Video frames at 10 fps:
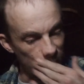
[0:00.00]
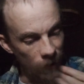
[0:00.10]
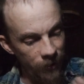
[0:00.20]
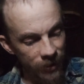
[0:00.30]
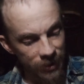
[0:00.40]

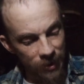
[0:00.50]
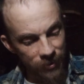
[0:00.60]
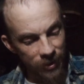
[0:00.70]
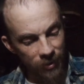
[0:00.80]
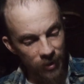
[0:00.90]
All this
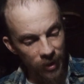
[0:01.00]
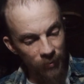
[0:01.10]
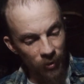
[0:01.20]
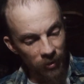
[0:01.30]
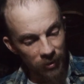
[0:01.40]
sounds
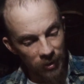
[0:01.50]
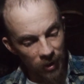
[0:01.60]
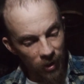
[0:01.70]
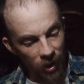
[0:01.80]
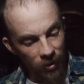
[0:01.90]
incredible,
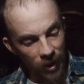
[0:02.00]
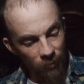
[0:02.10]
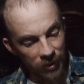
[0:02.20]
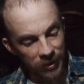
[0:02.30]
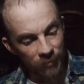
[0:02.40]
and that
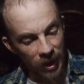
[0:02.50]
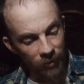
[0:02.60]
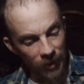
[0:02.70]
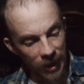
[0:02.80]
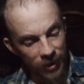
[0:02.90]
was my
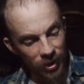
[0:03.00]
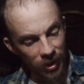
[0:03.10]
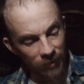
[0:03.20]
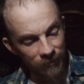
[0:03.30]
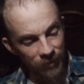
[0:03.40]
reaction
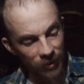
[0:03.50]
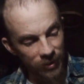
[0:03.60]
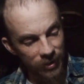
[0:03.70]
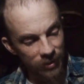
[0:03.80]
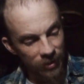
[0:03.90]
at
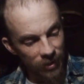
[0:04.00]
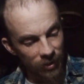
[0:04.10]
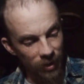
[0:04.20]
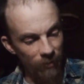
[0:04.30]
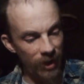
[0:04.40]
first.
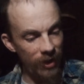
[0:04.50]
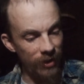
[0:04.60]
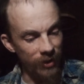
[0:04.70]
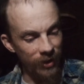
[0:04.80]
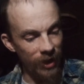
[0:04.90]
Come
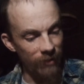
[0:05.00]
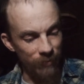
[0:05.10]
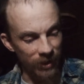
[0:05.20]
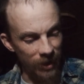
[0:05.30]
on, it can't be